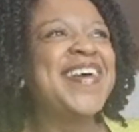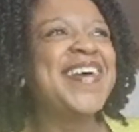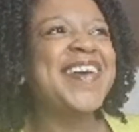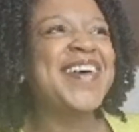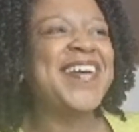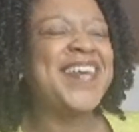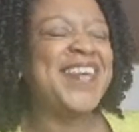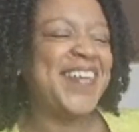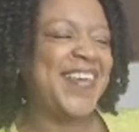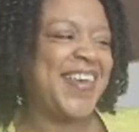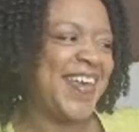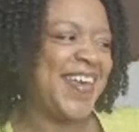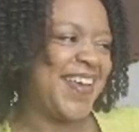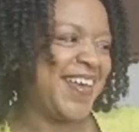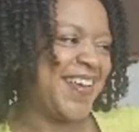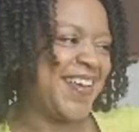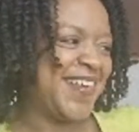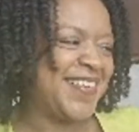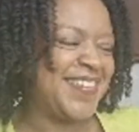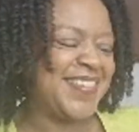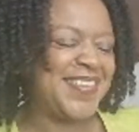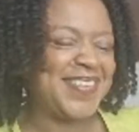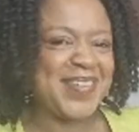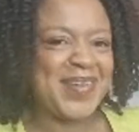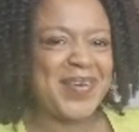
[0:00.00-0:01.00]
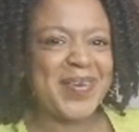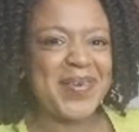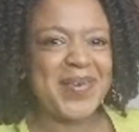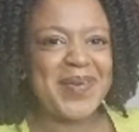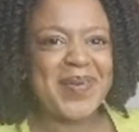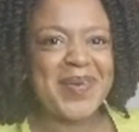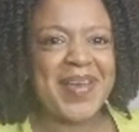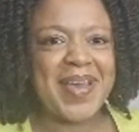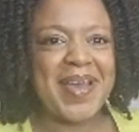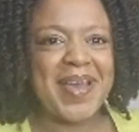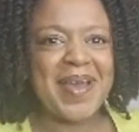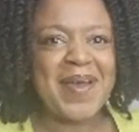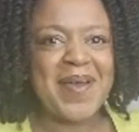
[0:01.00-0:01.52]
Okay, so
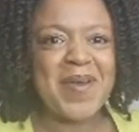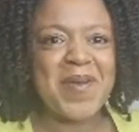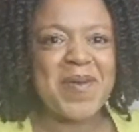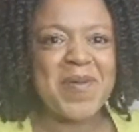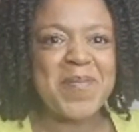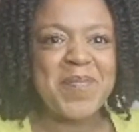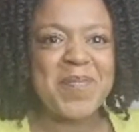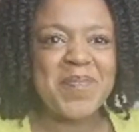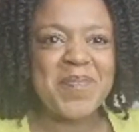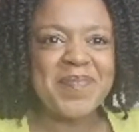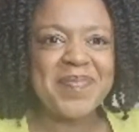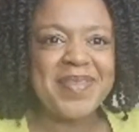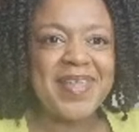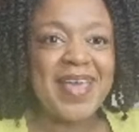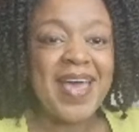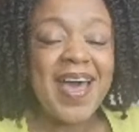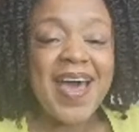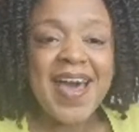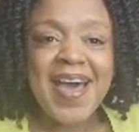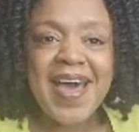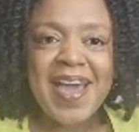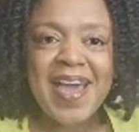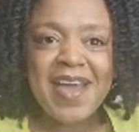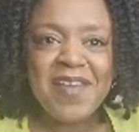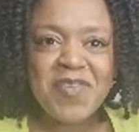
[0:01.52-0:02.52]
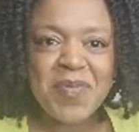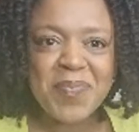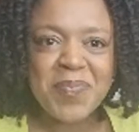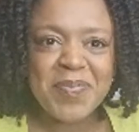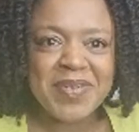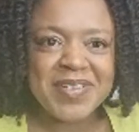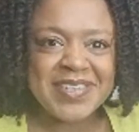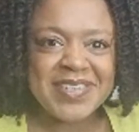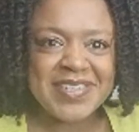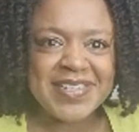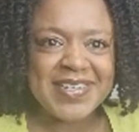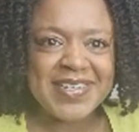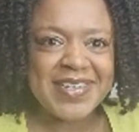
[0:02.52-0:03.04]
um, hi,
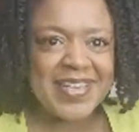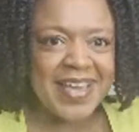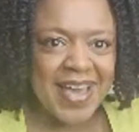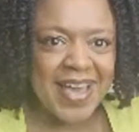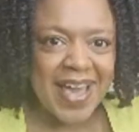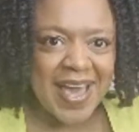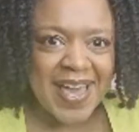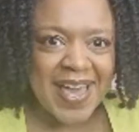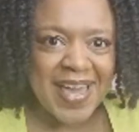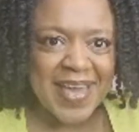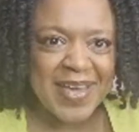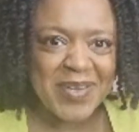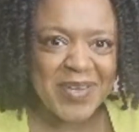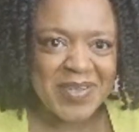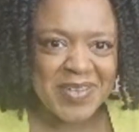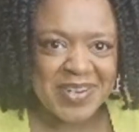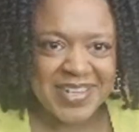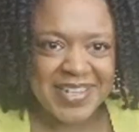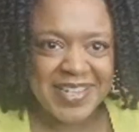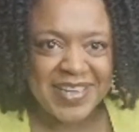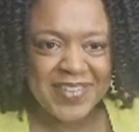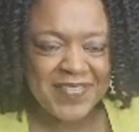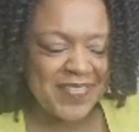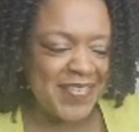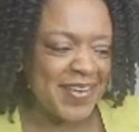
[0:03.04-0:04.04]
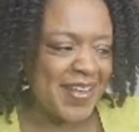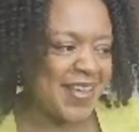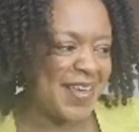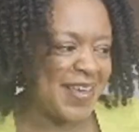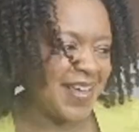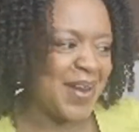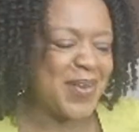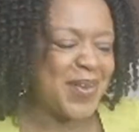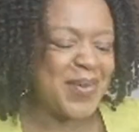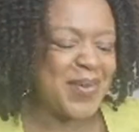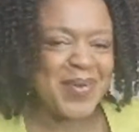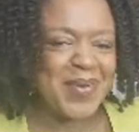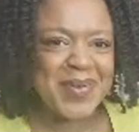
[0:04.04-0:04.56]
everybody. Hi, good evening.
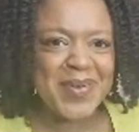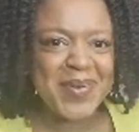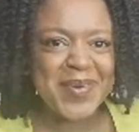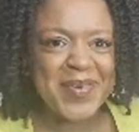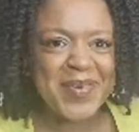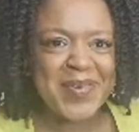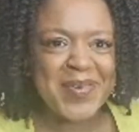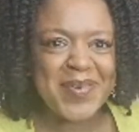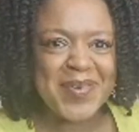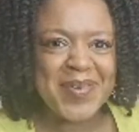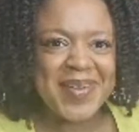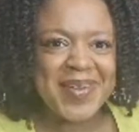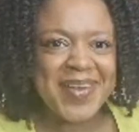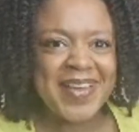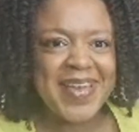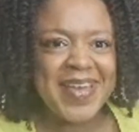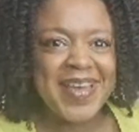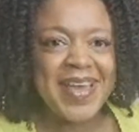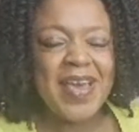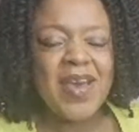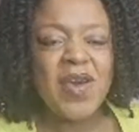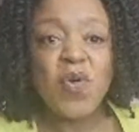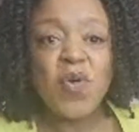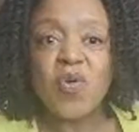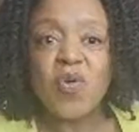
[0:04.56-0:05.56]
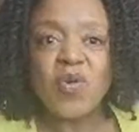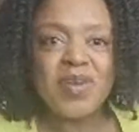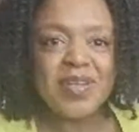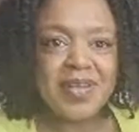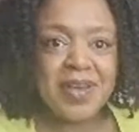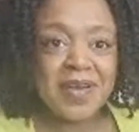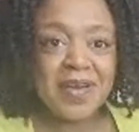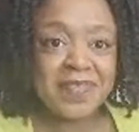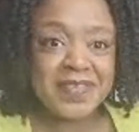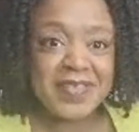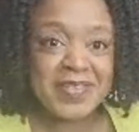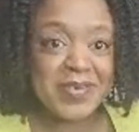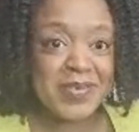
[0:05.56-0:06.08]
Hello. Or good
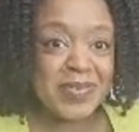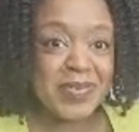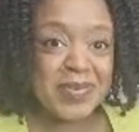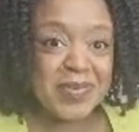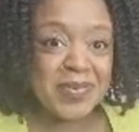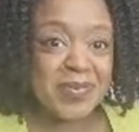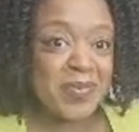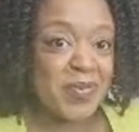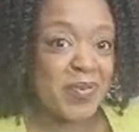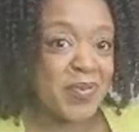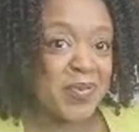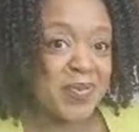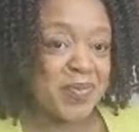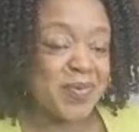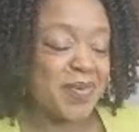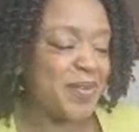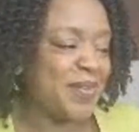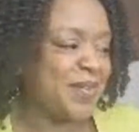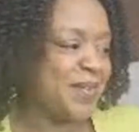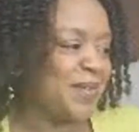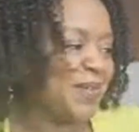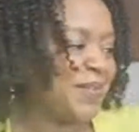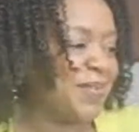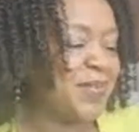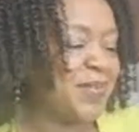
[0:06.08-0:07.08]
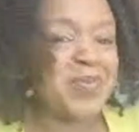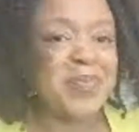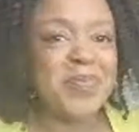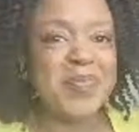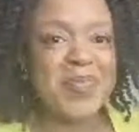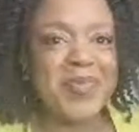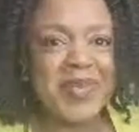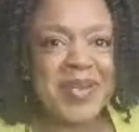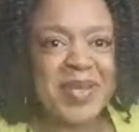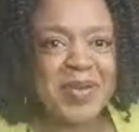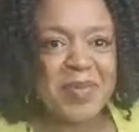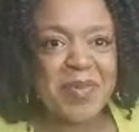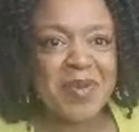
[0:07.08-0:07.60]
afternoon or good
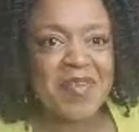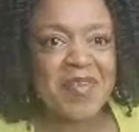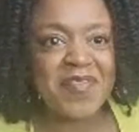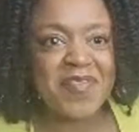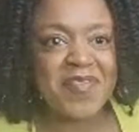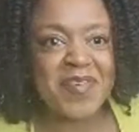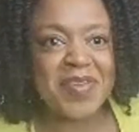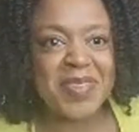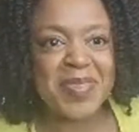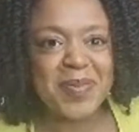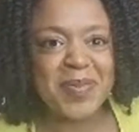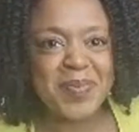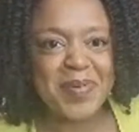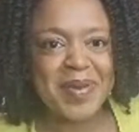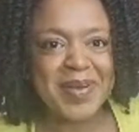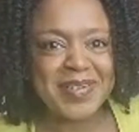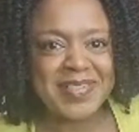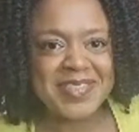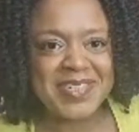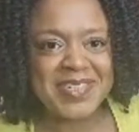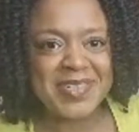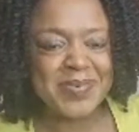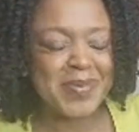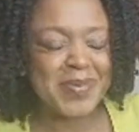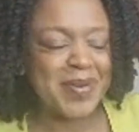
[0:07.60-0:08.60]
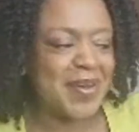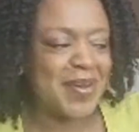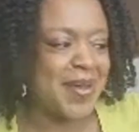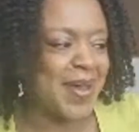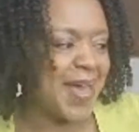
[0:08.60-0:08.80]
morning, wherever in the world you are.